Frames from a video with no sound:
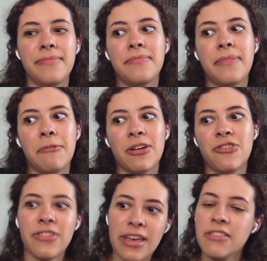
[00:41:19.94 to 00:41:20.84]

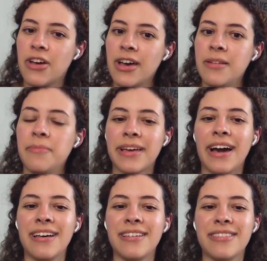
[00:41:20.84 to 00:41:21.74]
which is good
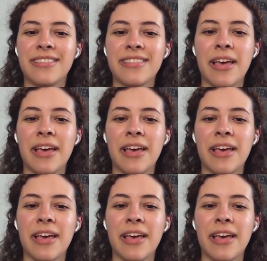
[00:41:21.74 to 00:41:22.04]
because